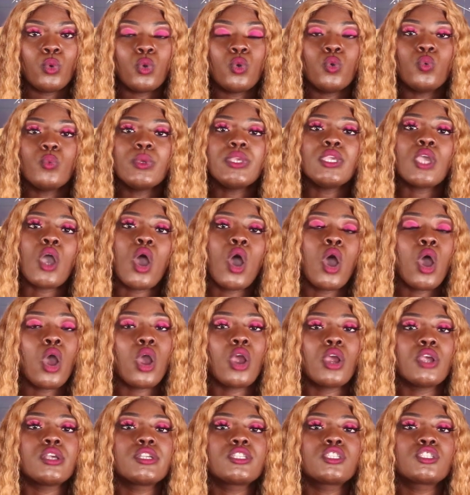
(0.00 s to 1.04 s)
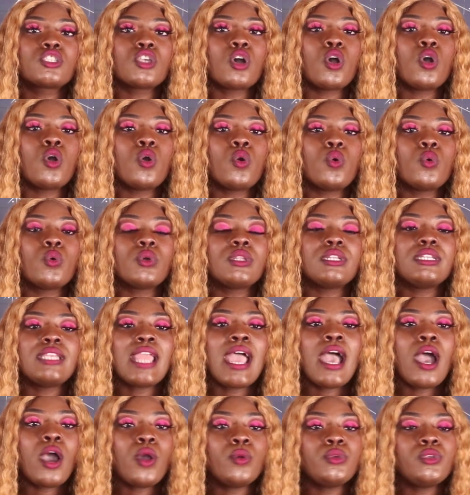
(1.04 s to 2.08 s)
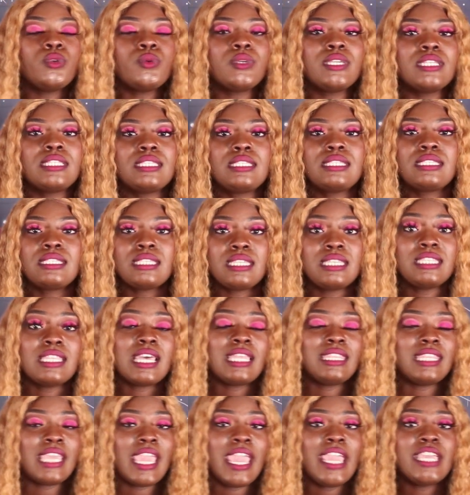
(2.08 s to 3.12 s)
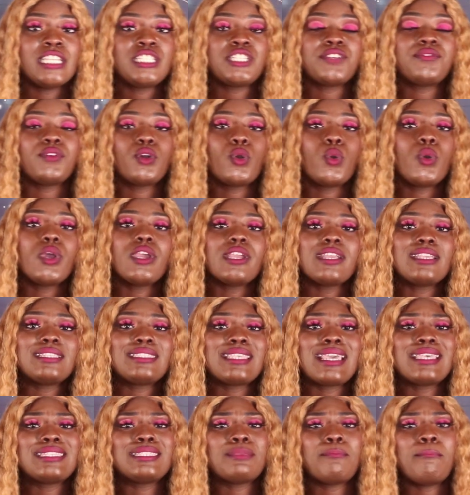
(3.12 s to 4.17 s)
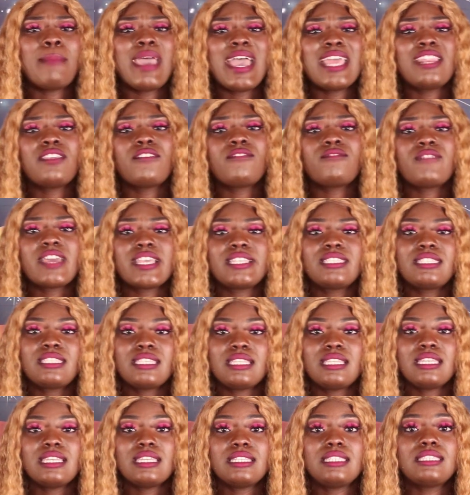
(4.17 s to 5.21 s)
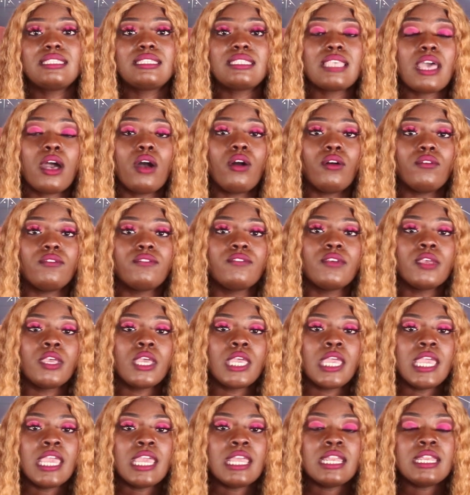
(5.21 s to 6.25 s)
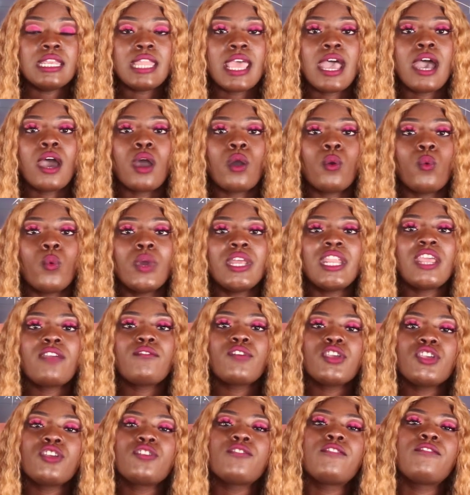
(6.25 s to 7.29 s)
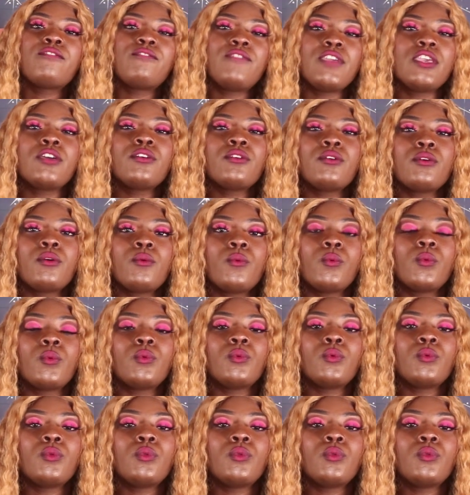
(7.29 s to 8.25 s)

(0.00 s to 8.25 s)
who we are. So now you can see that the Age of Aquarius has manifested itself. Now, whenever you feel